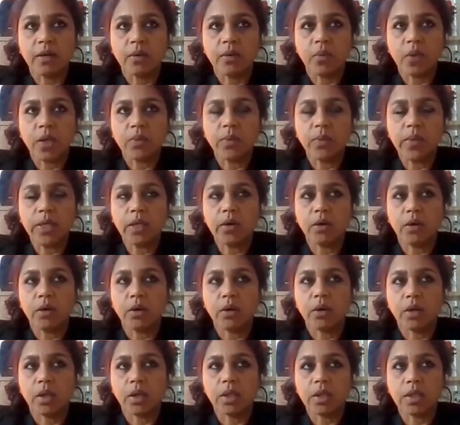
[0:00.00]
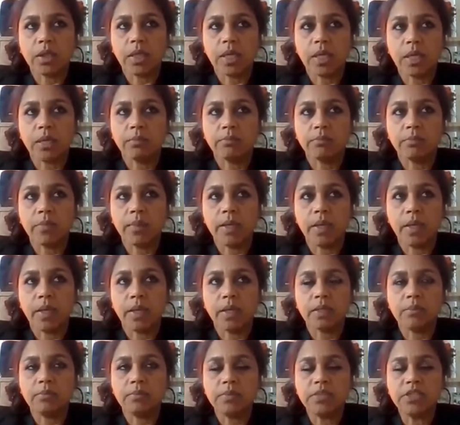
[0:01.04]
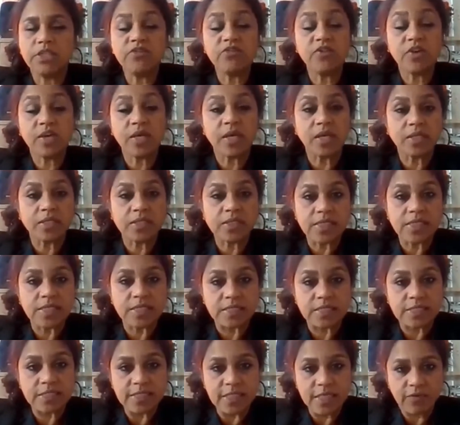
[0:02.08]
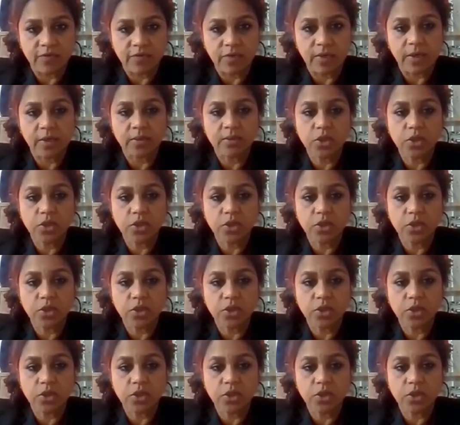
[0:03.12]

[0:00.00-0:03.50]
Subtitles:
what we call difficulty conceiving.